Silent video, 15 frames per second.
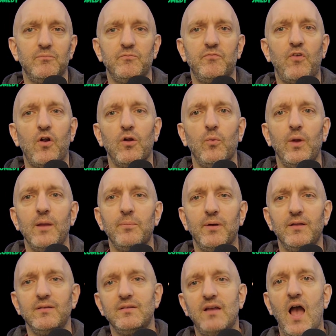far away,
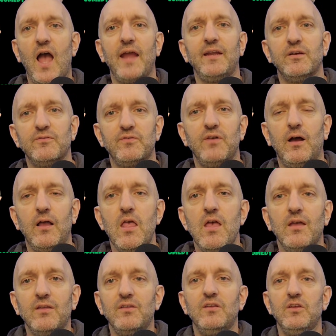but kind of,
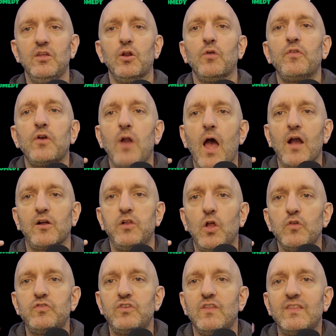they're not
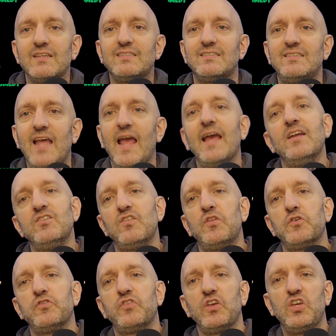close to the stage.
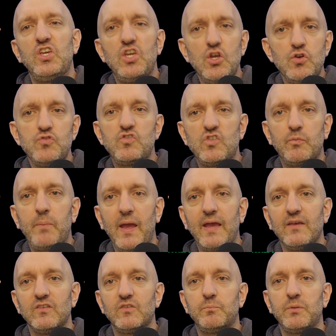There's a huge
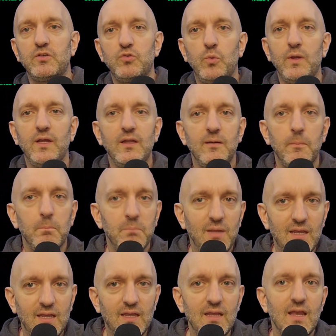space between
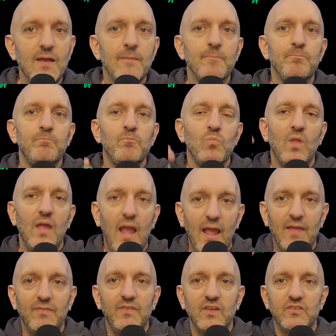me
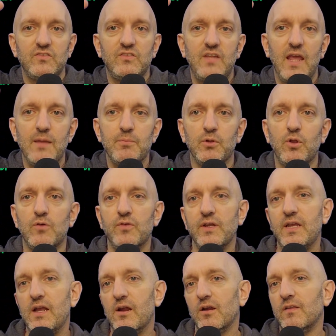and this table over
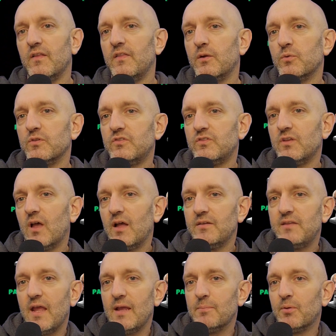here. And then there was a
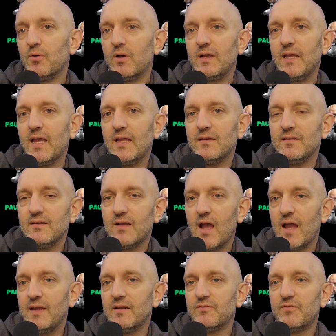table, again,
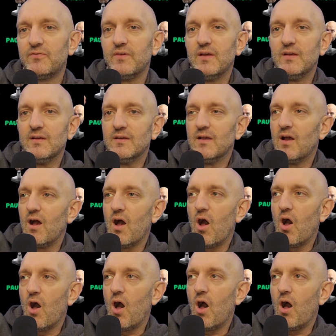kind of
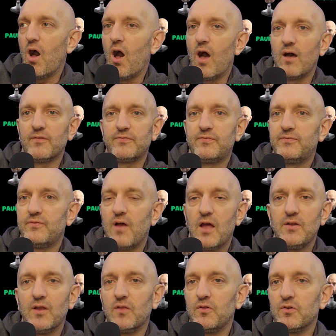off
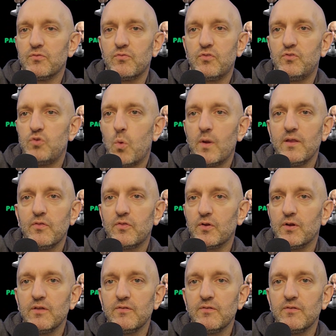another 20, 30